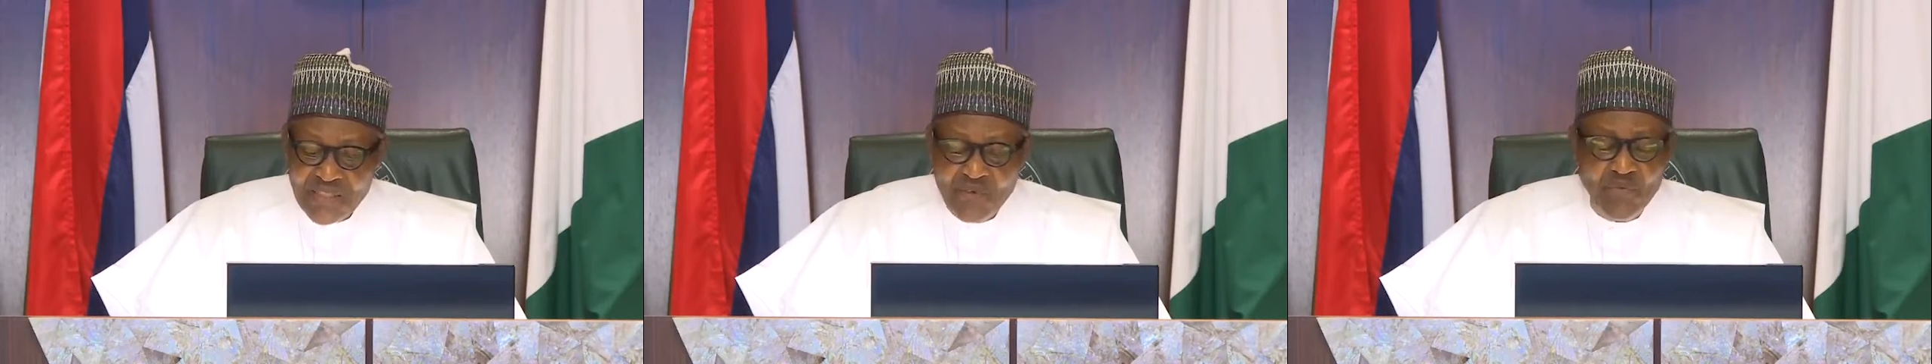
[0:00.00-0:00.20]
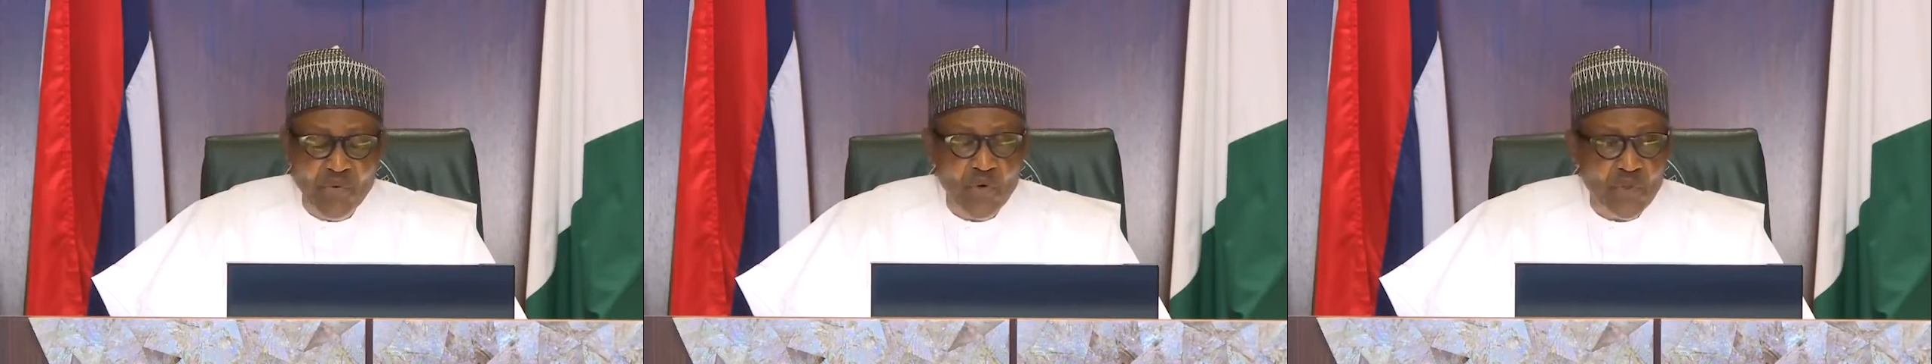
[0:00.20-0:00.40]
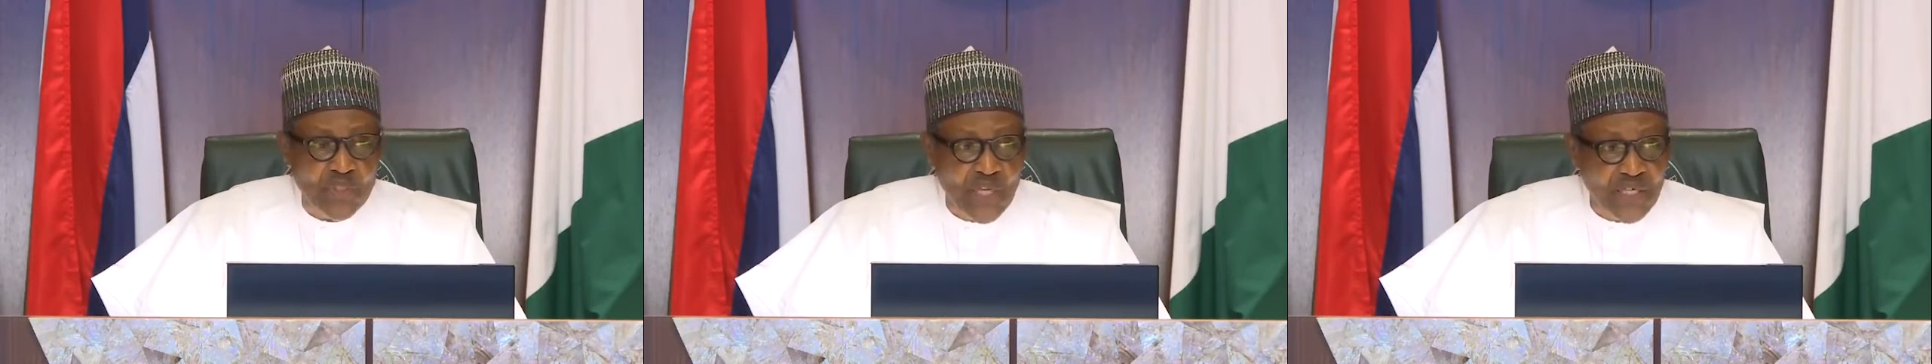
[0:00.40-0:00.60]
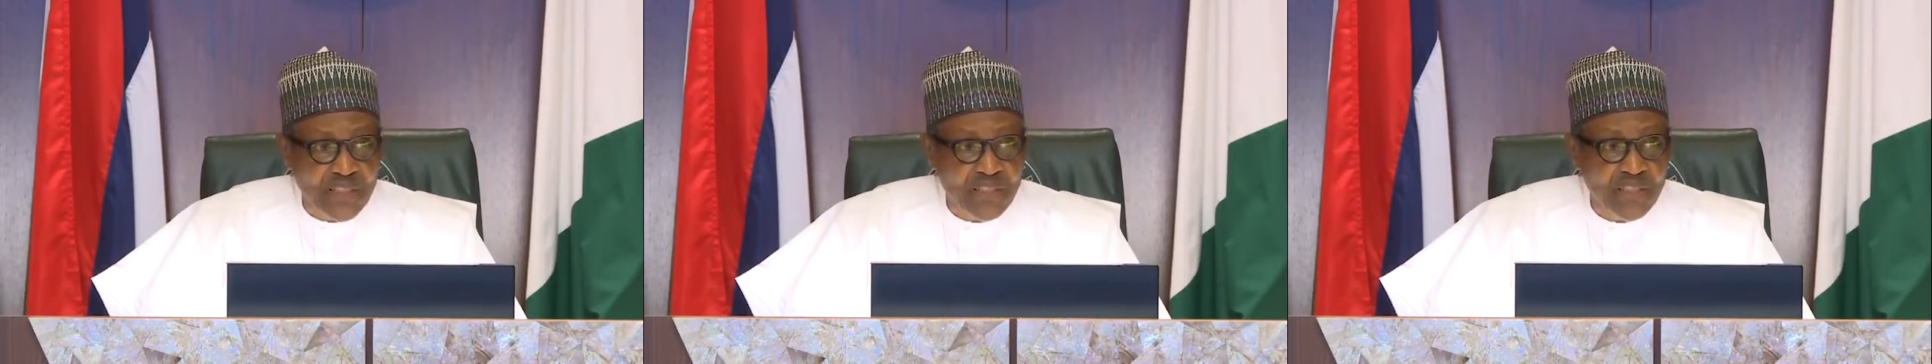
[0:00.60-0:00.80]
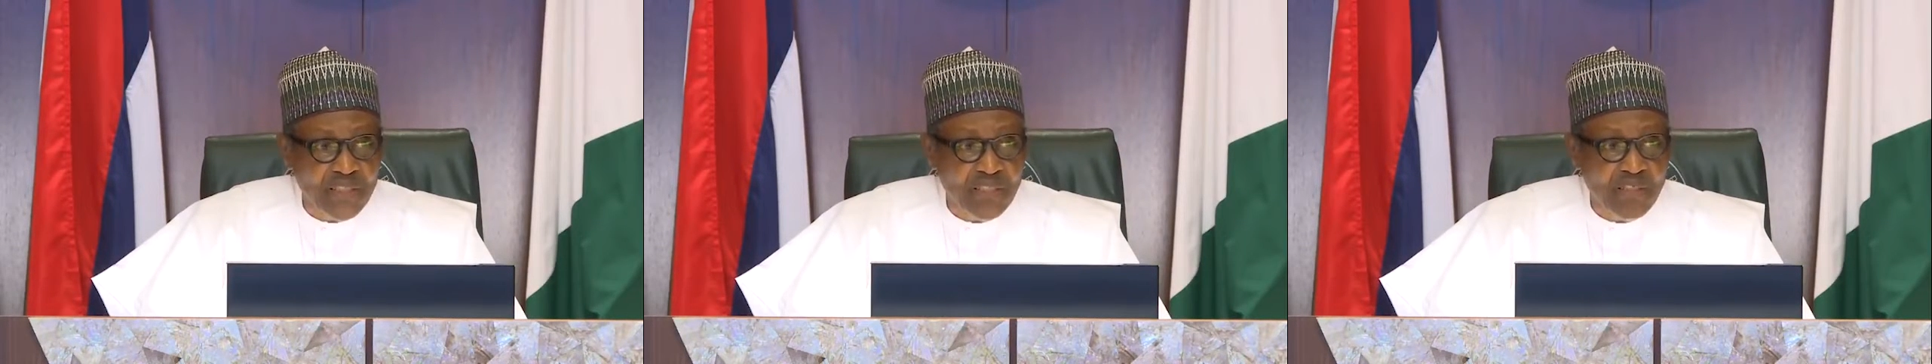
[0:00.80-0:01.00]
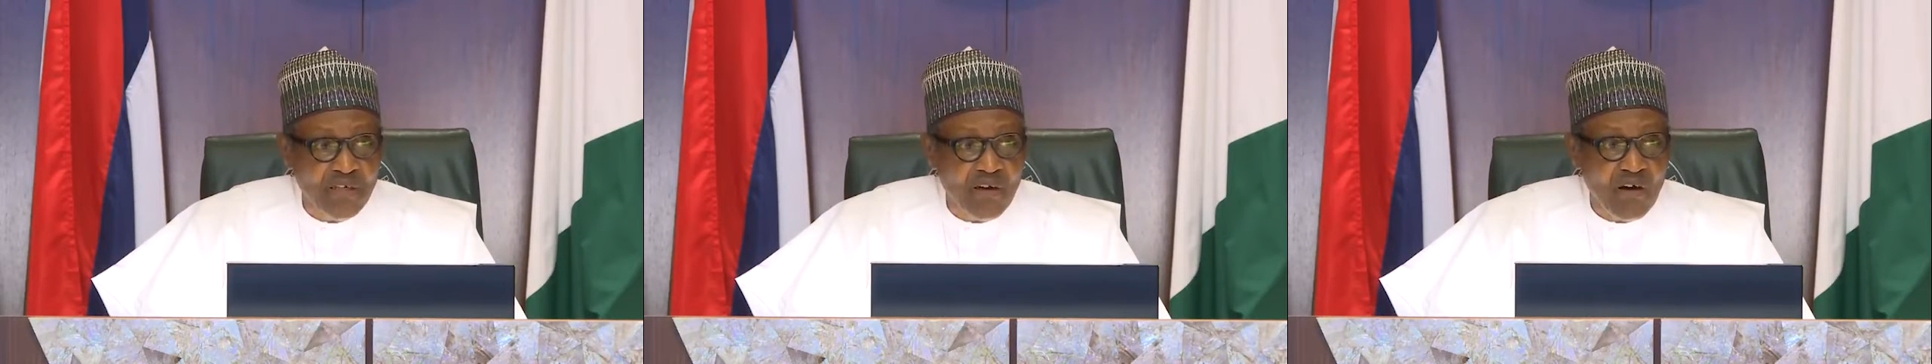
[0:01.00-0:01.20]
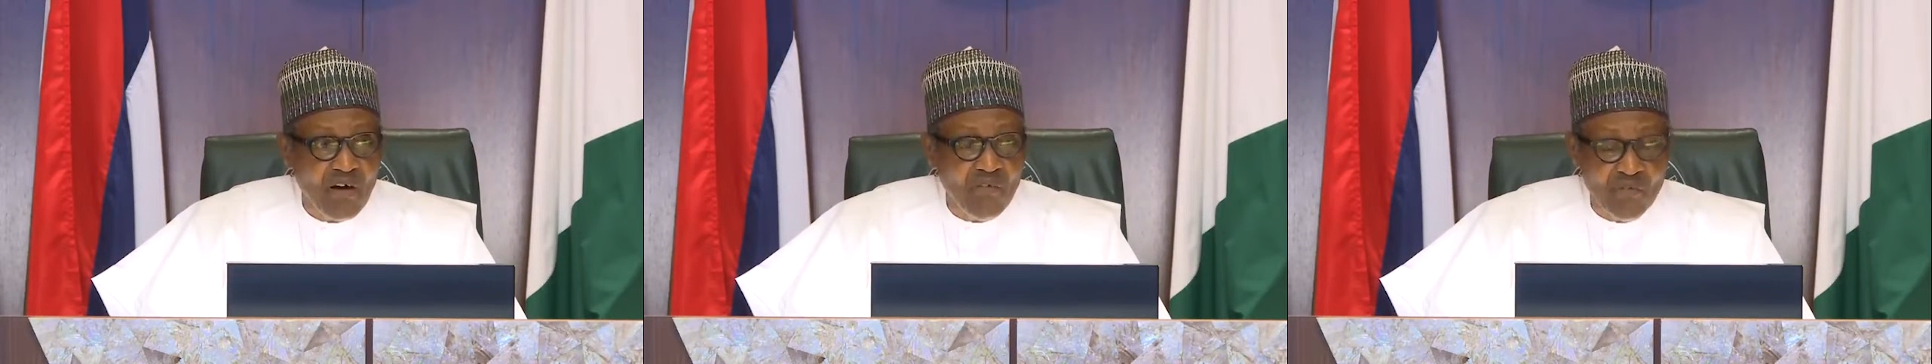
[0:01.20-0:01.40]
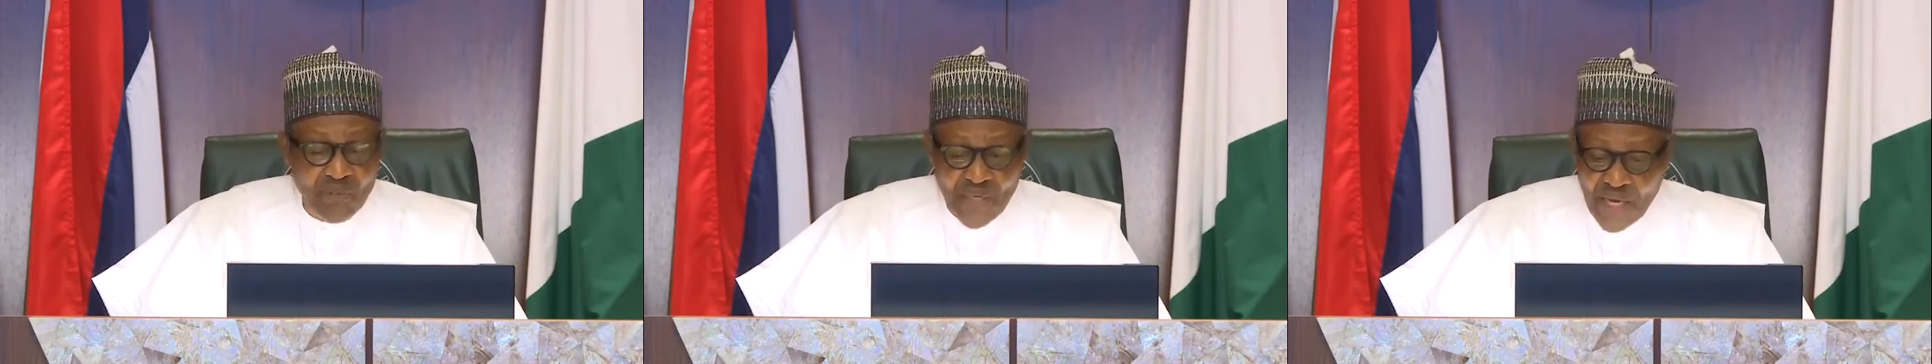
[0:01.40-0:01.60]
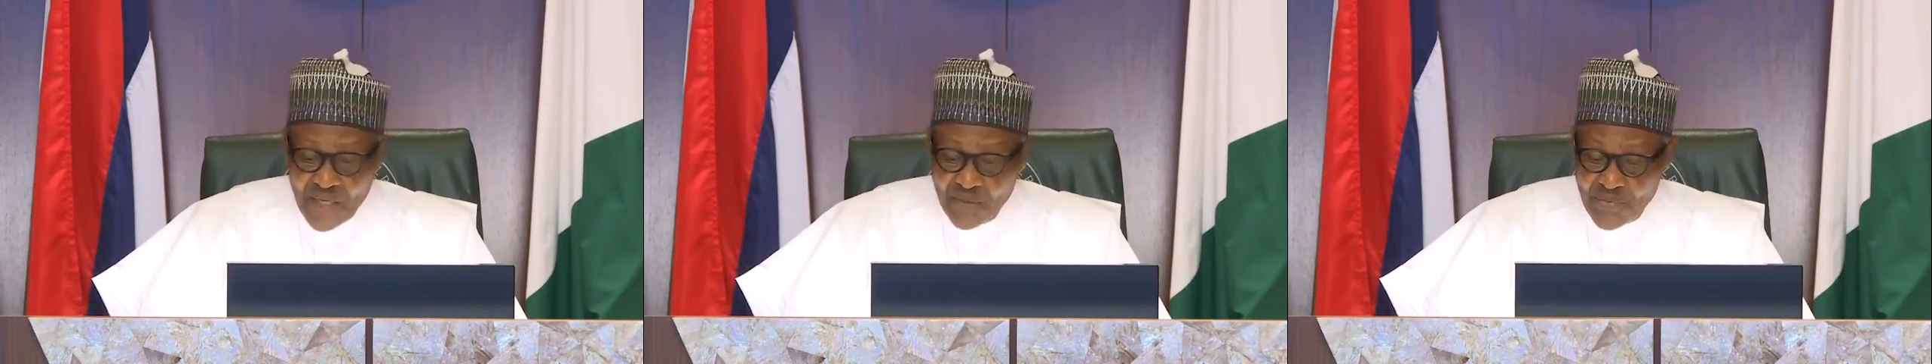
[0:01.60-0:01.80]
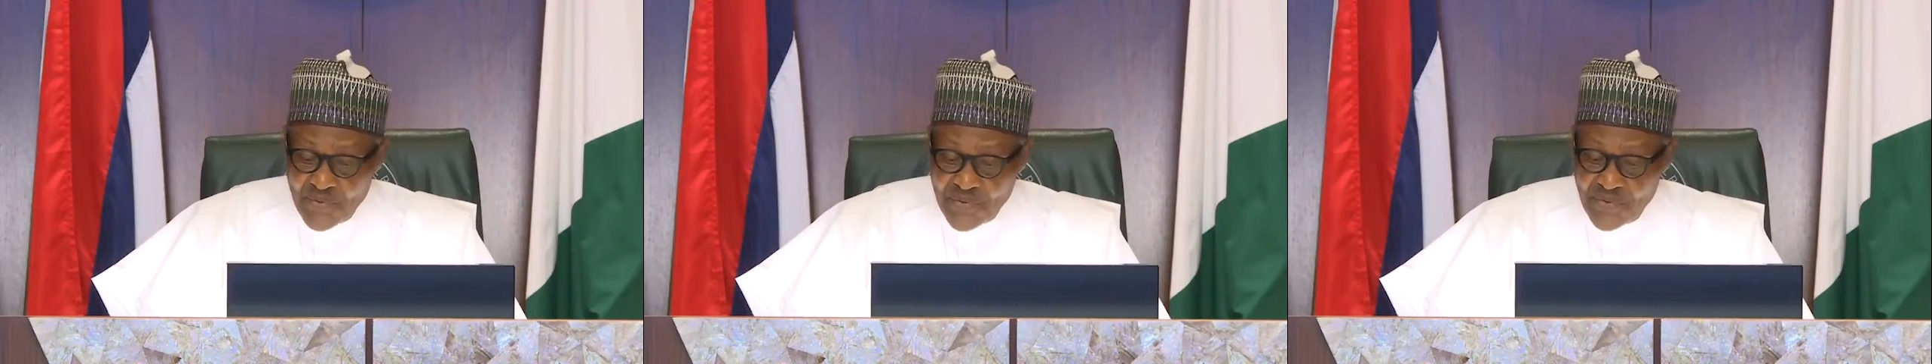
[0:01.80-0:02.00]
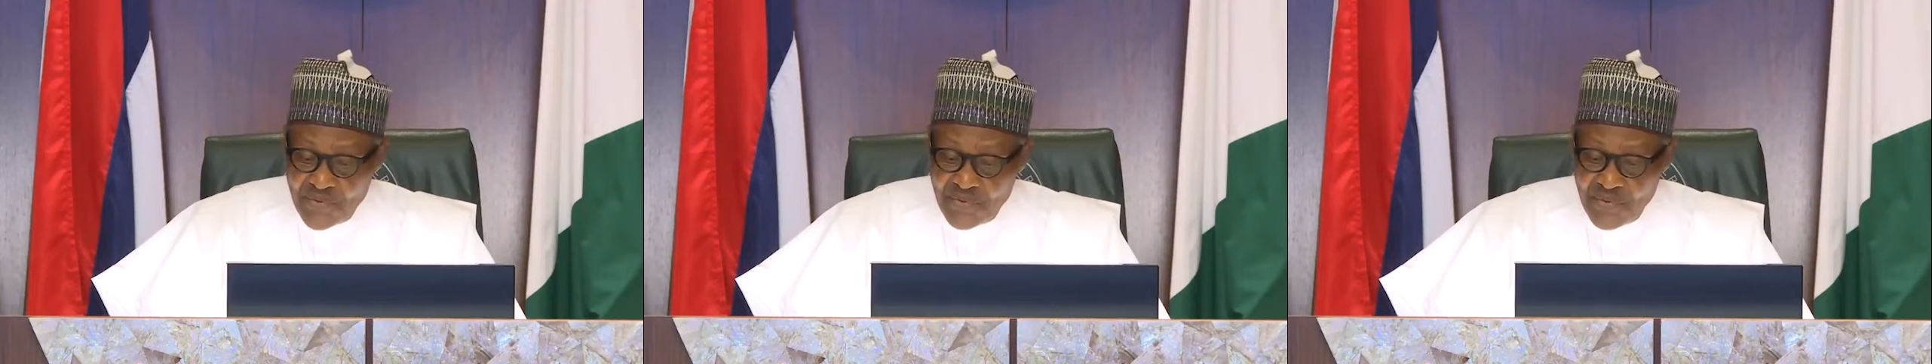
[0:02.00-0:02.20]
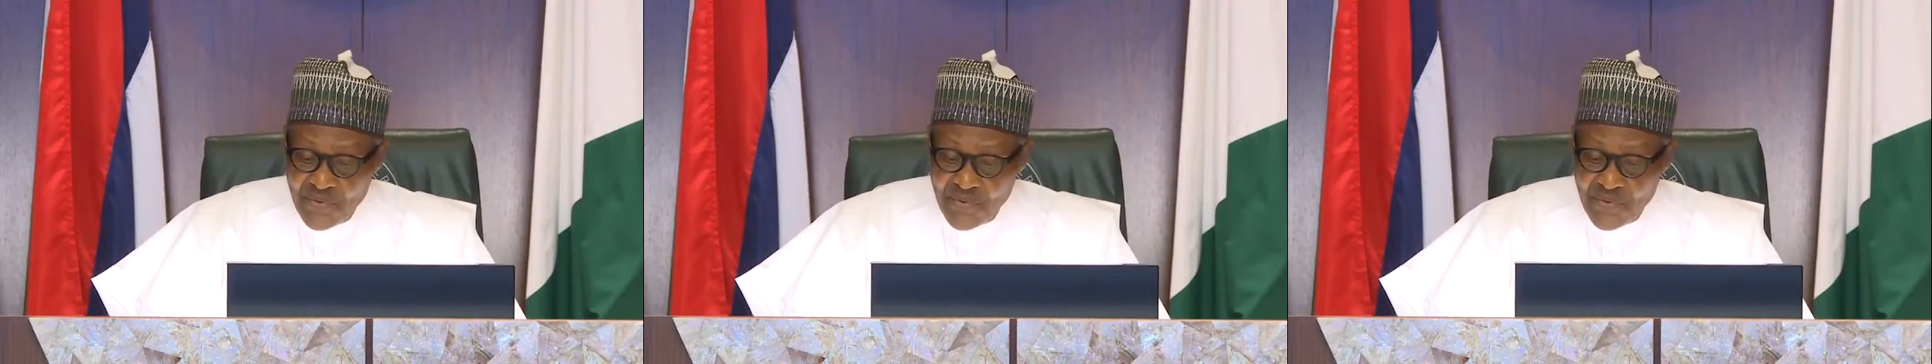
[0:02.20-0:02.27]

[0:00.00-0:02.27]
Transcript: protection of lives